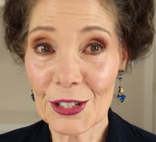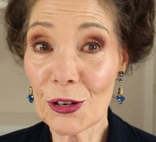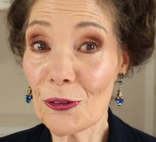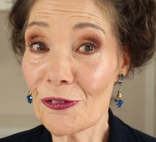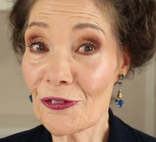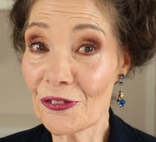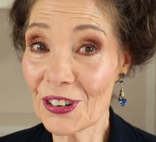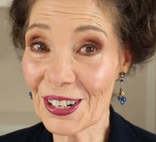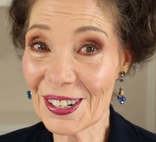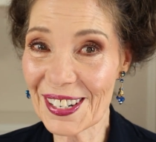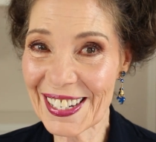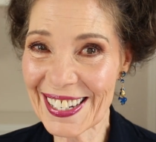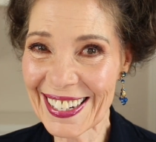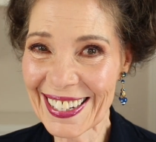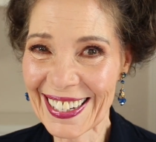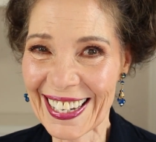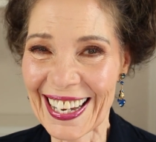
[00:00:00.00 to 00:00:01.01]
So
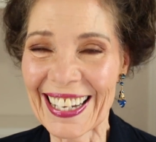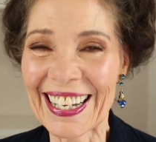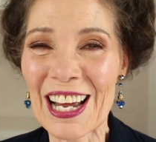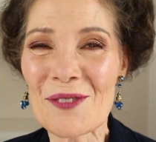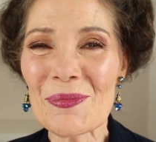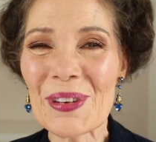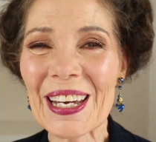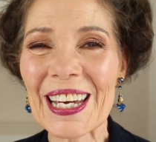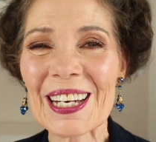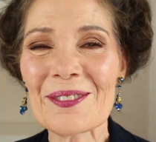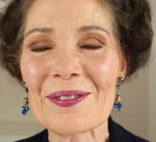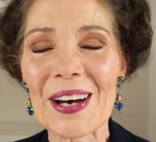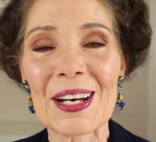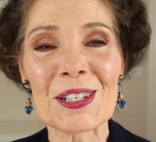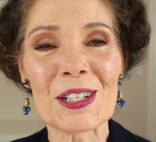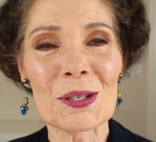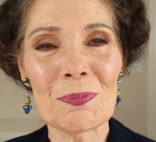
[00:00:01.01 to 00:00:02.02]
first, let me give
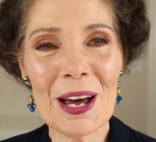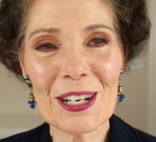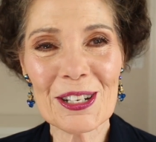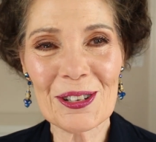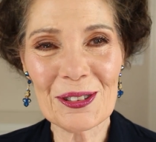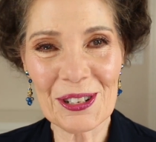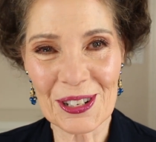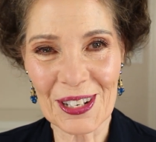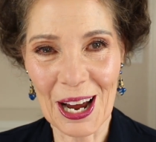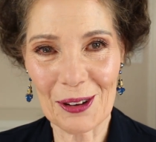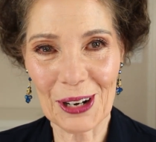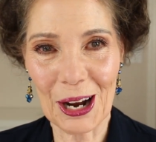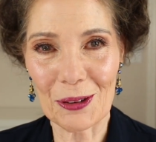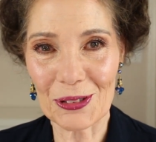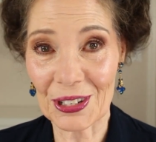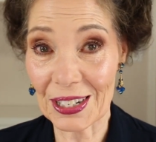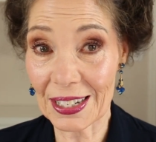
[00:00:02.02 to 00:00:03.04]
a special shout
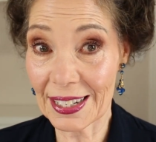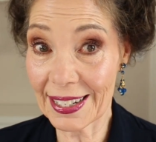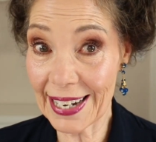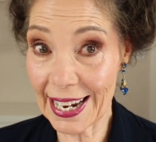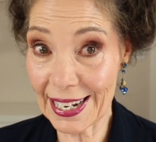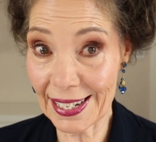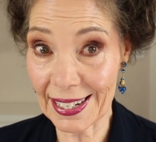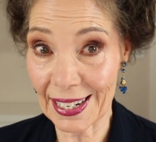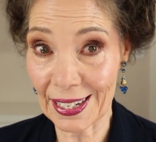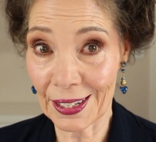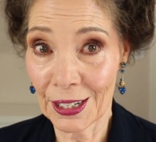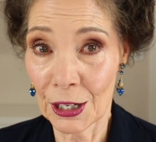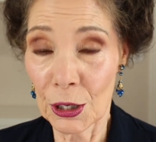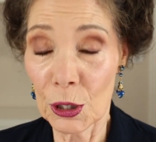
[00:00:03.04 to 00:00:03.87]
out to Stacy,